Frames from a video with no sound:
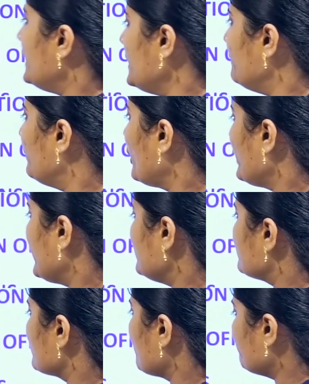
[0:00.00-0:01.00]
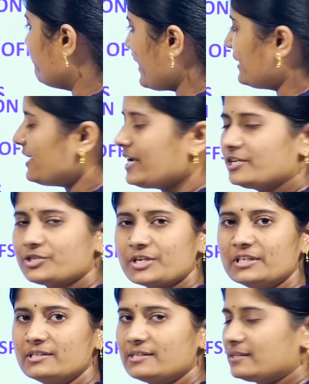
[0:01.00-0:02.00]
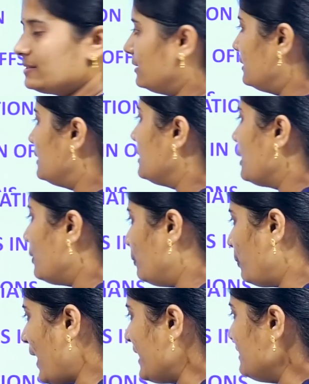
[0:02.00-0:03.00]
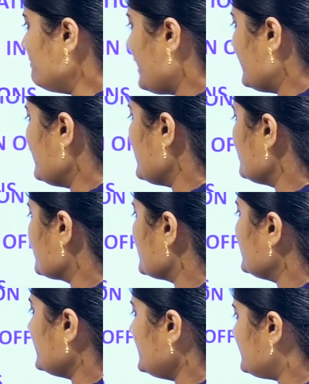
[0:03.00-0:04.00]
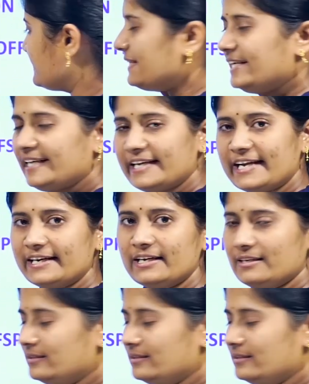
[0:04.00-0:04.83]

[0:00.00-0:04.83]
importance of variations, why variation is needed,